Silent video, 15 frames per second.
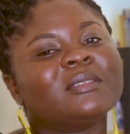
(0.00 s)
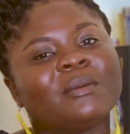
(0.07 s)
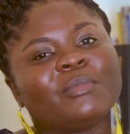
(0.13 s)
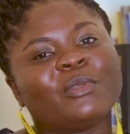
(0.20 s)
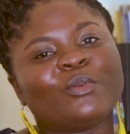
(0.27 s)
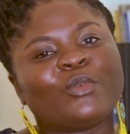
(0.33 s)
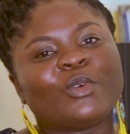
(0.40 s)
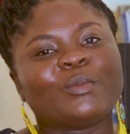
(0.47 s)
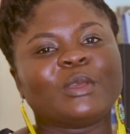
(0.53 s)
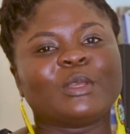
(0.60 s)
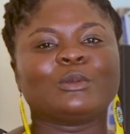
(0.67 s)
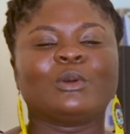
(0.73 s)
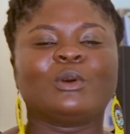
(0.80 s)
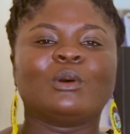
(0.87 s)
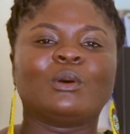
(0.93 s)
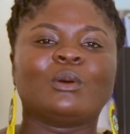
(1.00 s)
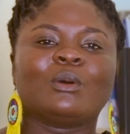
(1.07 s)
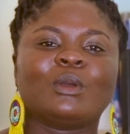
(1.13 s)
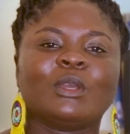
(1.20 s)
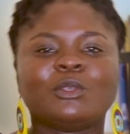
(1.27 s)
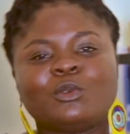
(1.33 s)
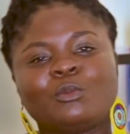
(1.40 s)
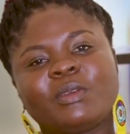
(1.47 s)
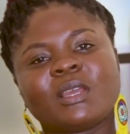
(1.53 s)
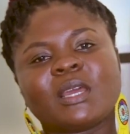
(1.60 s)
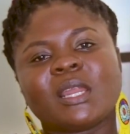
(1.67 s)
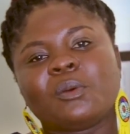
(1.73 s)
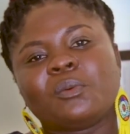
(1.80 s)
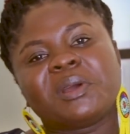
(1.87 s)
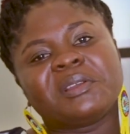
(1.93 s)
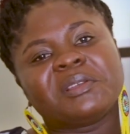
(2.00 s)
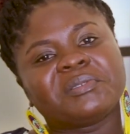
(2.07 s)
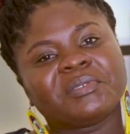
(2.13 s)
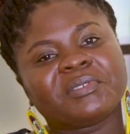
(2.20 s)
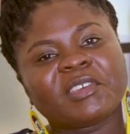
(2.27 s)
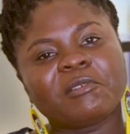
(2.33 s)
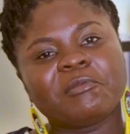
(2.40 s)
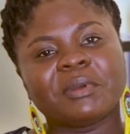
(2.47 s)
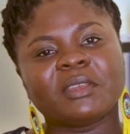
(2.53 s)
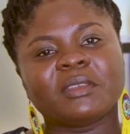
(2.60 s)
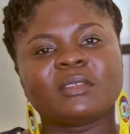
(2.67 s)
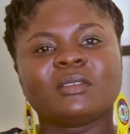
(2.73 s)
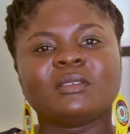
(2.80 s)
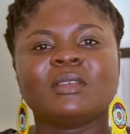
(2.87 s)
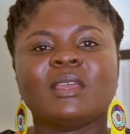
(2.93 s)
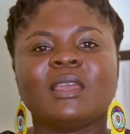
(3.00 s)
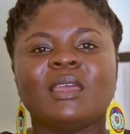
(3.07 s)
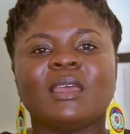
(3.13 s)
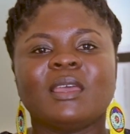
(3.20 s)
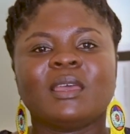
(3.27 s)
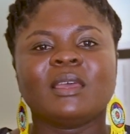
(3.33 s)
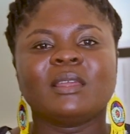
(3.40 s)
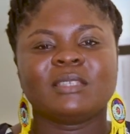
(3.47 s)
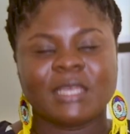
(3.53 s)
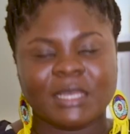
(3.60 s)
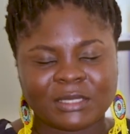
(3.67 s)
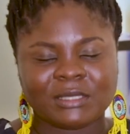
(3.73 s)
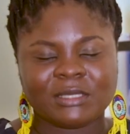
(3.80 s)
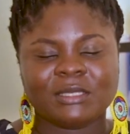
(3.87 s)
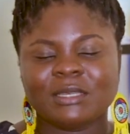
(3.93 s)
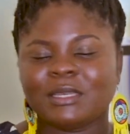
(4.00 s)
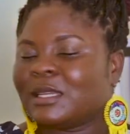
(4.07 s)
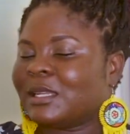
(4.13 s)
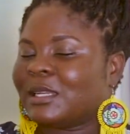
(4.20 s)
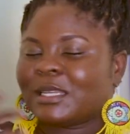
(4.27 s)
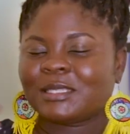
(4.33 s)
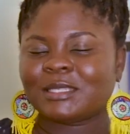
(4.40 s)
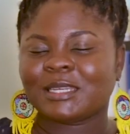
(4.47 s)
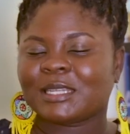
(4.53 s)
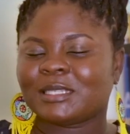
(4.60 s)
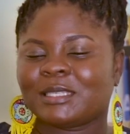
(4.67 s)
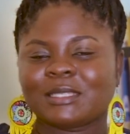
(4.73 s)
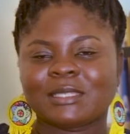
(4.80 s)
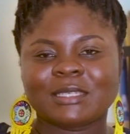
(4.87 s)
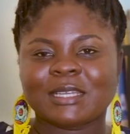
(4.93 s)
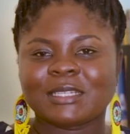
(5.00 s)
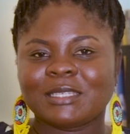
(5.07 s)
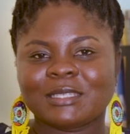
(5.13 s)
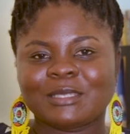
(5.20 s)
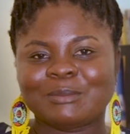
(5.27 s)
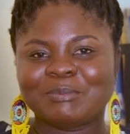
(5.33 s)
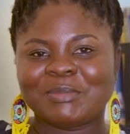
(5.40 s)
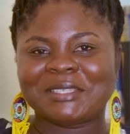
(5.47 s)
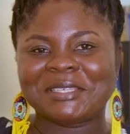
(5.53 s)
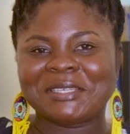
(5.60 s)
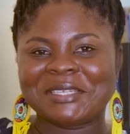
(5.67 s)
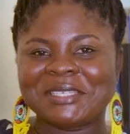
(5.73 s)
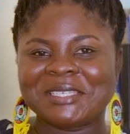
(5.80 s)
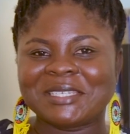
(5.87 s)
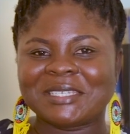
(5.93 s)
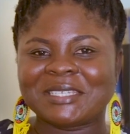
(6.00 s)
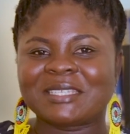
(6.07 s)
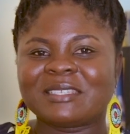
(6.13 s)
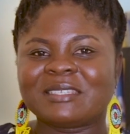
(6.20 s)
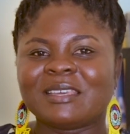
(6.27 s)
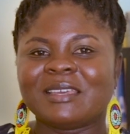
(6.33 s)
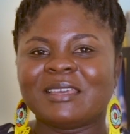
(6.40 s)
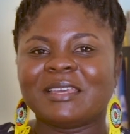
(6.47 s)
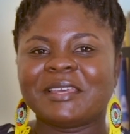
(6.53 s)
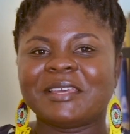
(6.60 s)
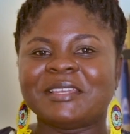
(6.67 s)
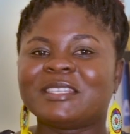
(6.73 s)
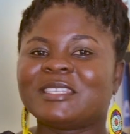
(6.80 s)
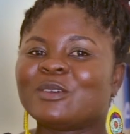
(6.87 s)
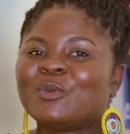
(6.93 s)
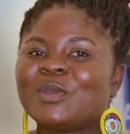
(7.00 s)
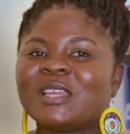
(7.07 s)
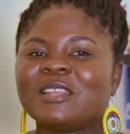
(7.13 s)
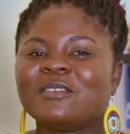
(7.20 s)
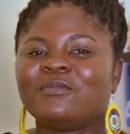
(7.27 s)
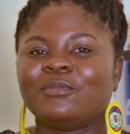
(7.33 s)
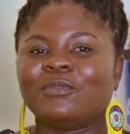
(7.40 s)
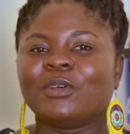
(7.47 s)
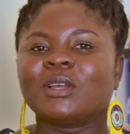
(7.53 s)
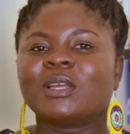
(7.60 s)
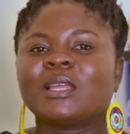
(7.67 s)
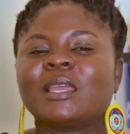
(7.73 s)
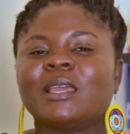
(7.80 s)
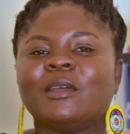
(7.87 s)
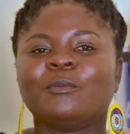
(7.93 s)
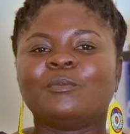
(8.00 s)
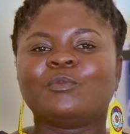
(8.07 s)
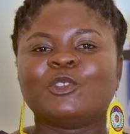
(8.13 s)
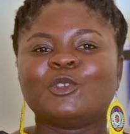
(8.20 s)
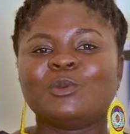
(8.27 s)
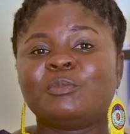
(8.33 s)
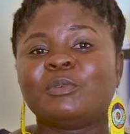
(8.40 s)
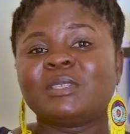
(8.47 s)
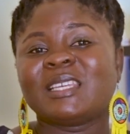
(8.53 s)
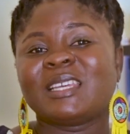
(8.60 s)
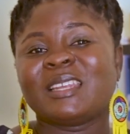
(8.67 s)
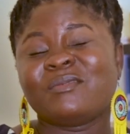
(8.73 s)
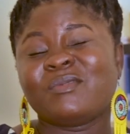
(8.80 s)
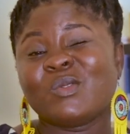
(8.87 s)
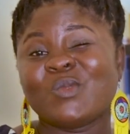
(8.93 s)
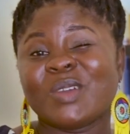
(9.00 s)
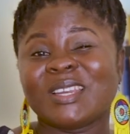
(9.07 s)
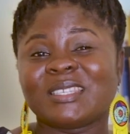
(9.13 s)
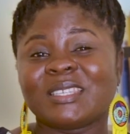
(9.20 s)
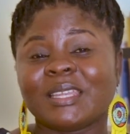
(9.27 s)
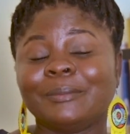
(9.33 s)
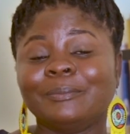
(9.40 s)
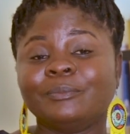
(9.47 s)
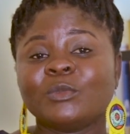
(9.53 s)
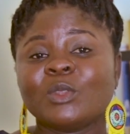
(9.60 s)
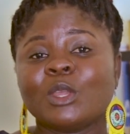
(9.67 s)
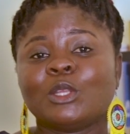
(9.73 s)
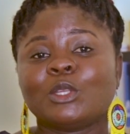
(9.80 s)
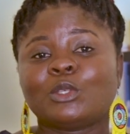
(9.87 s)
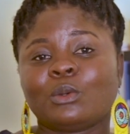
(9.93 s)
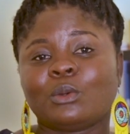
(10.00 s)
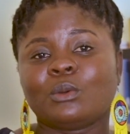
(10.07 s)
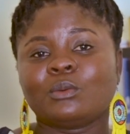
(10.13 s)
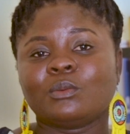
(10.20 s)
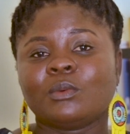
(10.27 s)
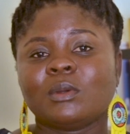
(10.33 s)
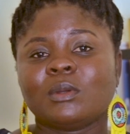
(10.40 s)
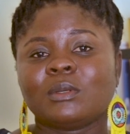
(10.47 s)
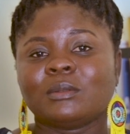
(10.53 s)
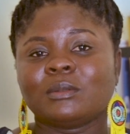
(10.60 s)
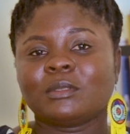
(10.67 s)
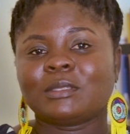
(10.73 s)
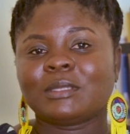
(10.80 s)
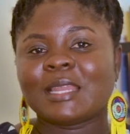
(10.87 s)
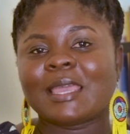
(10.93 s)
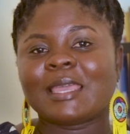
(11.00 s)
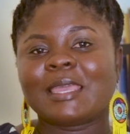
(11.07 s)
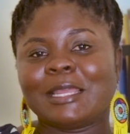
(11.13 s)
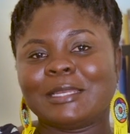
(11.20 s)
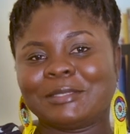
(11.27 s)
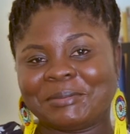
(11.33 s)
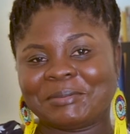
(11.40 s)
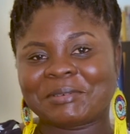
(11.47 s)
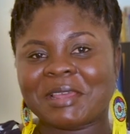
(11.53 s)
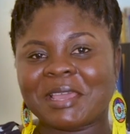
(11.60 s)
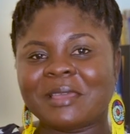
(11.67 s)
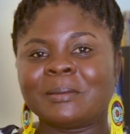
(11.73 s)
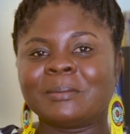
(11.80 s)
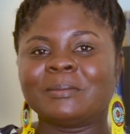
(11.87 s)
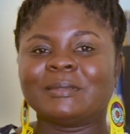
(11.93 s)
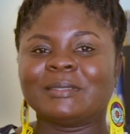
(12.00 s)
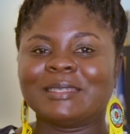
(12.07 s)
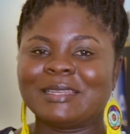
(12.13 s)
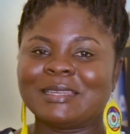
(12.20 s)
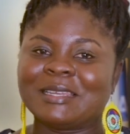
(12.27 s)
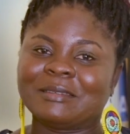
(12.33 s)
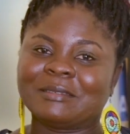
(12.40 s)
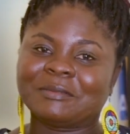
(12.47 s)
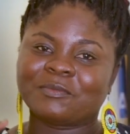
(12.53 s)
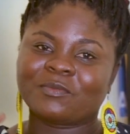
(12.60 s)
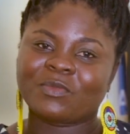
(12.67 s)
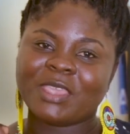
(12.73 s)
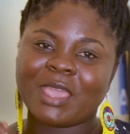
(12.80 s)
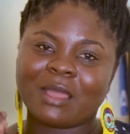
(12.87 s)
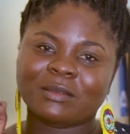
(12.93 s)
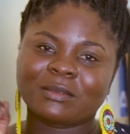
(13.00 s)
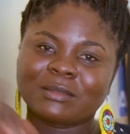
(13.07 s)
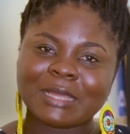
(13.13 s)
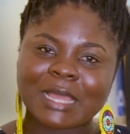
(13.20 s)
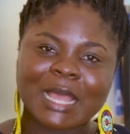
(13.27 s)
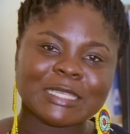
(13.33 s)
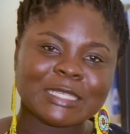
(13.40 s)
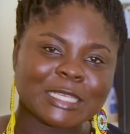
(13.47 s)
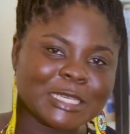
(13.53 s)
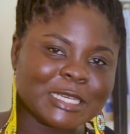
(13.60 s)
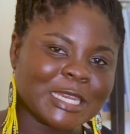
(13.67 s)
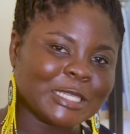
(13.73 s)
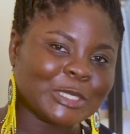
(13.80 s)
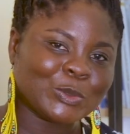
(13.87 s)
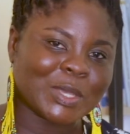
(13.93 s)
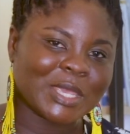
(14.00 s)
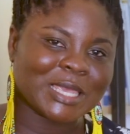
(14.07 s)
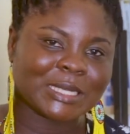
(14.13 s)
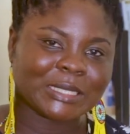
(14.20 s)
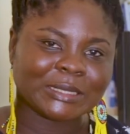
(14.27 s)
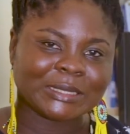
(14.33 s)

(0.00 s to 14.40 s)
something from it, or it will bring an awareness to somebody. And yes, that is basically it. And it's a weekly vlog to be posted every Wednesday. So like and subscribe, and then yeah, I'll see you next week.